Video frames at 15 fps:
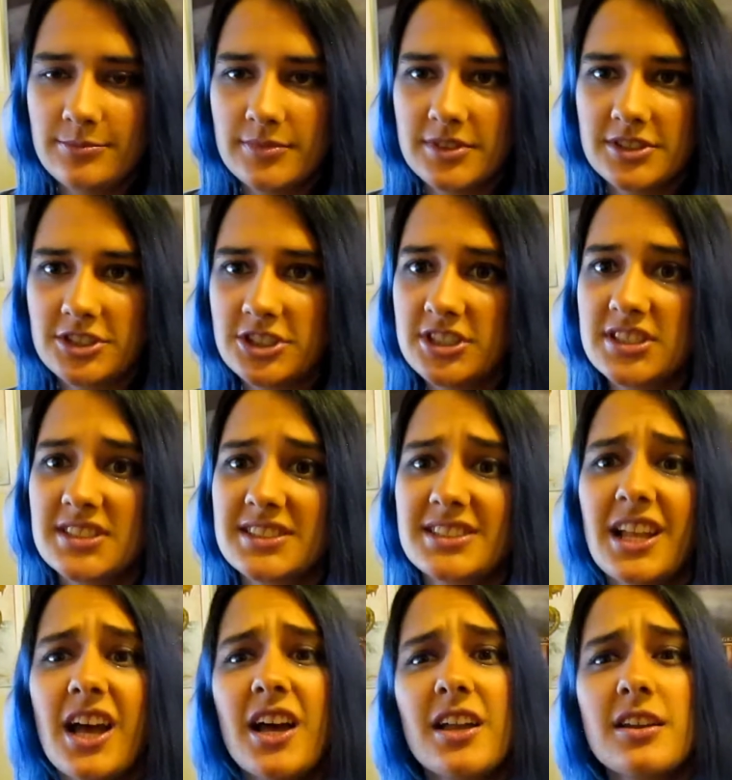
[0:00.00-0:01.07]
She is
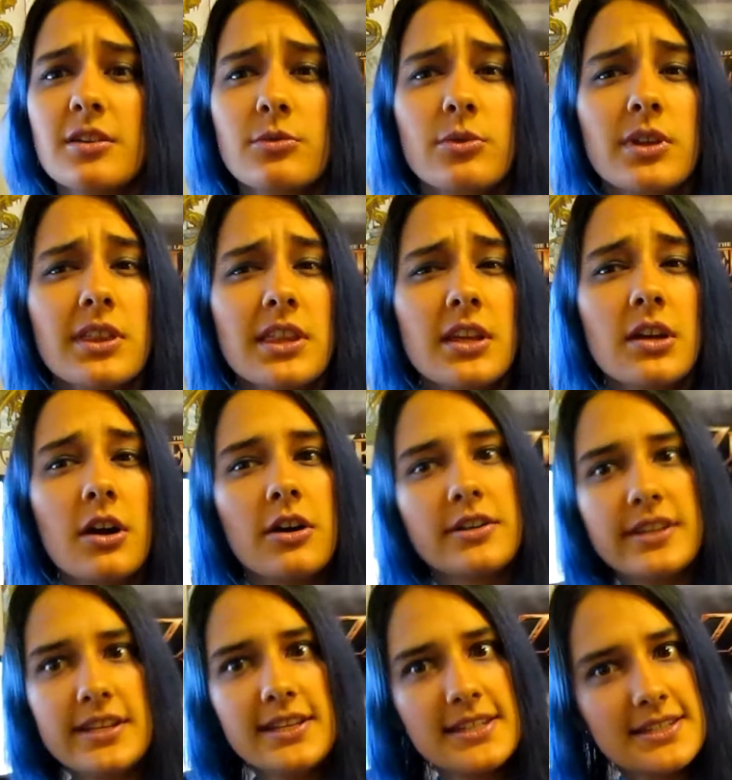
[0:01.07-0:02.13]
not really
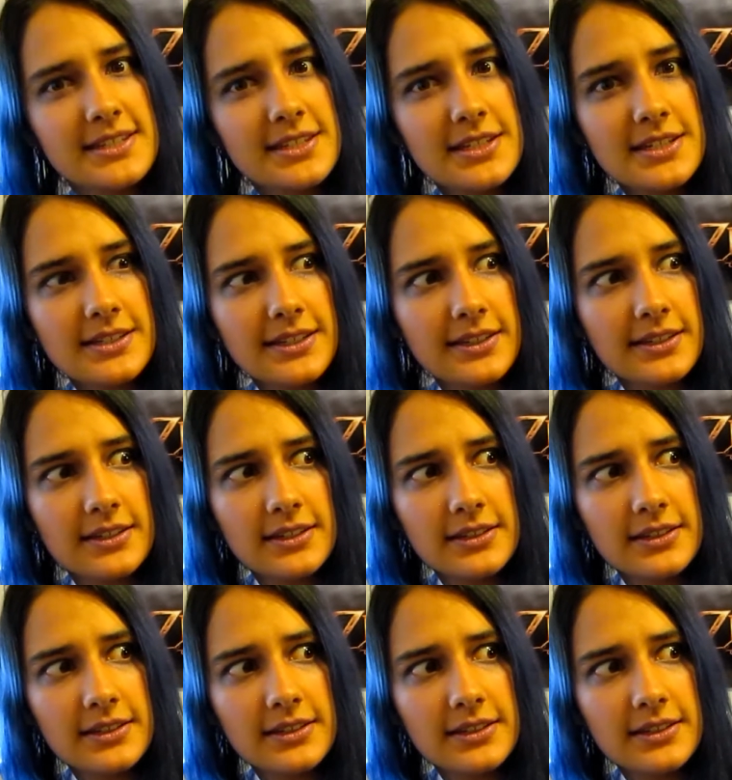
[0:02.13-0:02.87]
artistic.